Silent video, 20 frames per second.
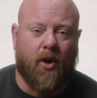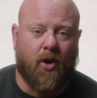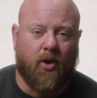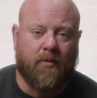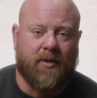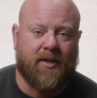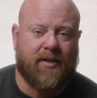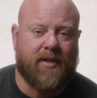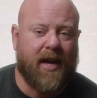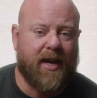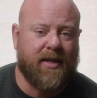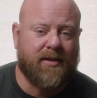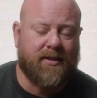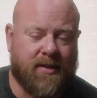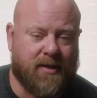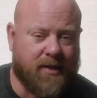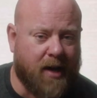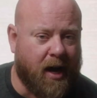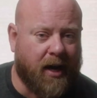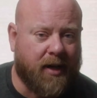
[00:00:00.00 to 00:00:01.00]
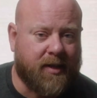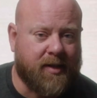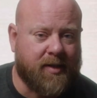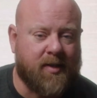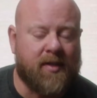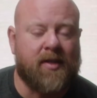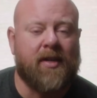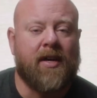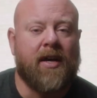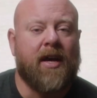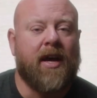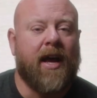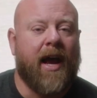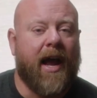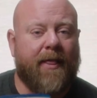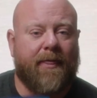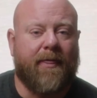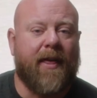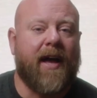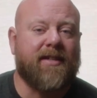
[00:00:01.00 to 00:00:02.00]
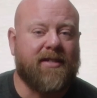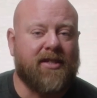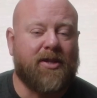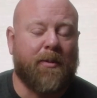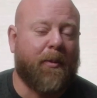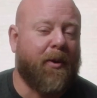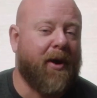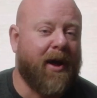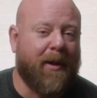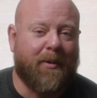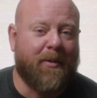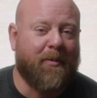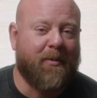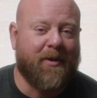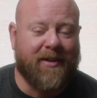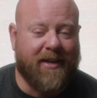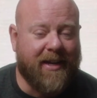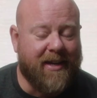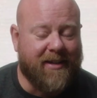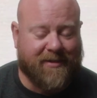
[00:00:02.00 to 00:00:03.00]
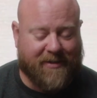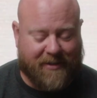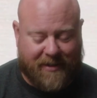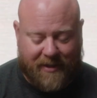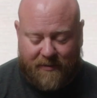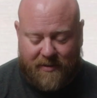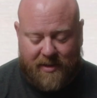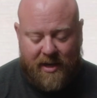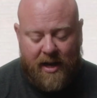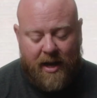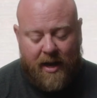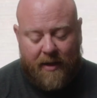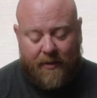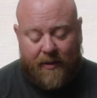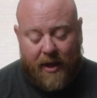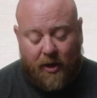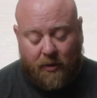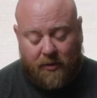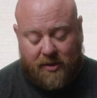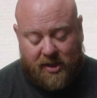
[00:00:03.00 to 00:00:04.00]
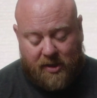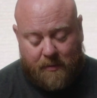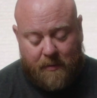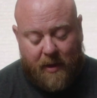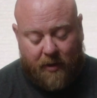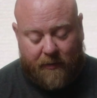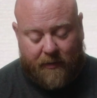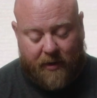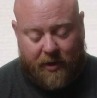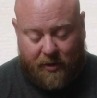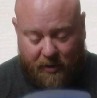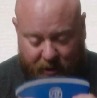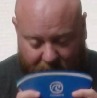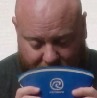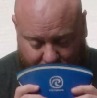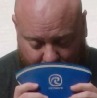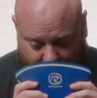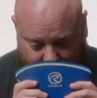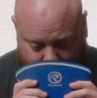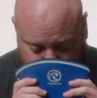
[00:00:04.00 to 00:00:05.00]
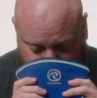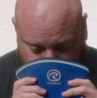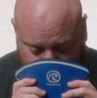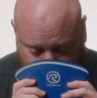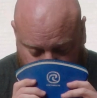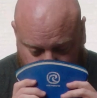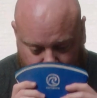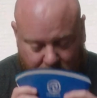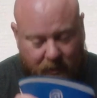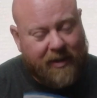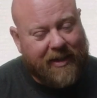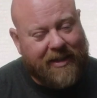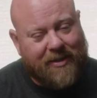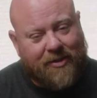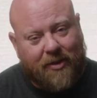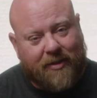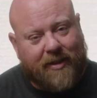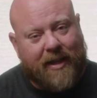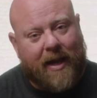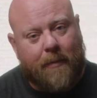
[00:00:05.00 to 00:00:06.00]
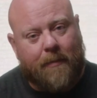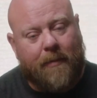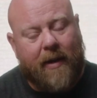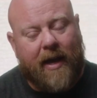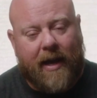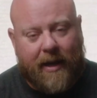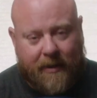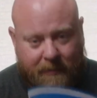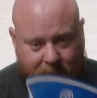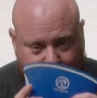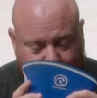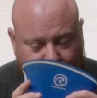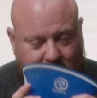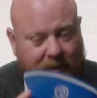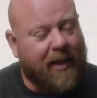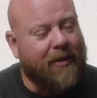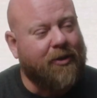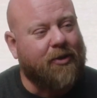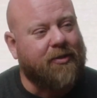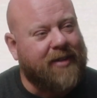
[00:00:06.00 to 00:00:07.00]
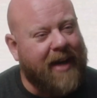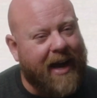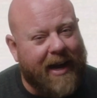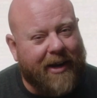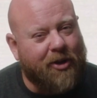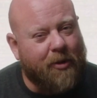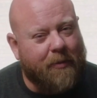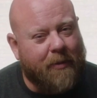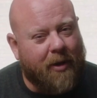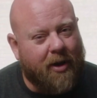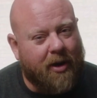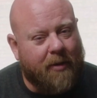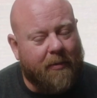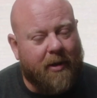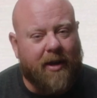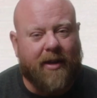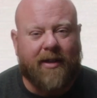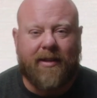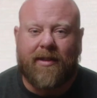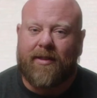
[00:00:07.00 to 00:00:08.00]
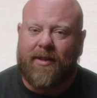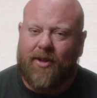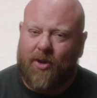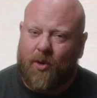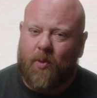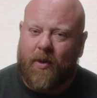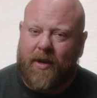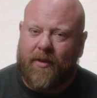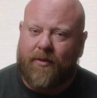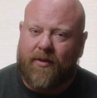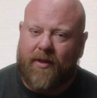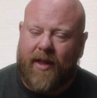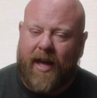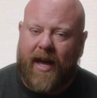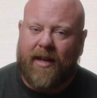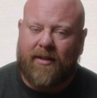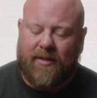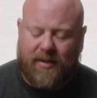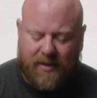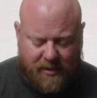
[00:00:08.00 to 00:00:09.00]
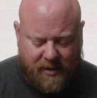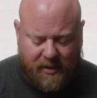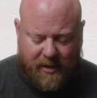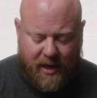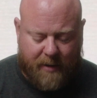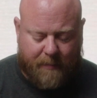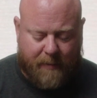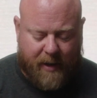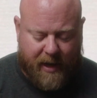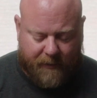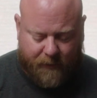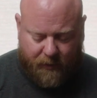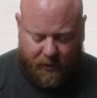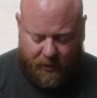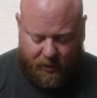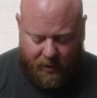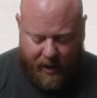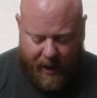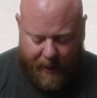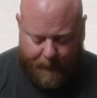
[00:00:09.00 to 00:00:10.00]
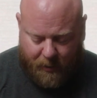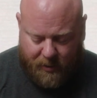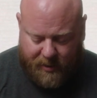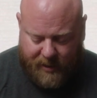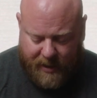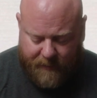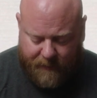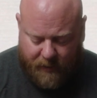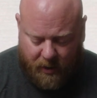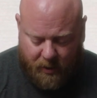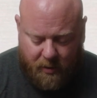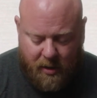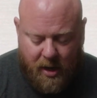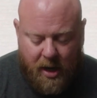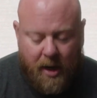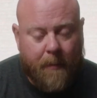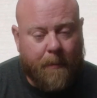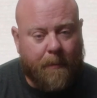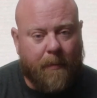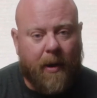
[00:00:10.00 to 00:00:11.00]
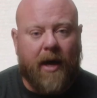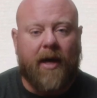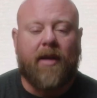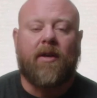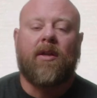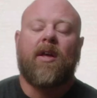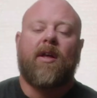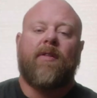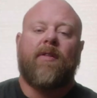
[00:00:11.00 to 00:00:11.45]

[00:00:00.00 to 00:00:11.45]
homeless guy's socks. And that's the problem with knee sleeves. They don't smell very good after all. These aren't that bad. Got a little tiger balm on it, a little whiff of that. So it's not bad for a little aperitivo, but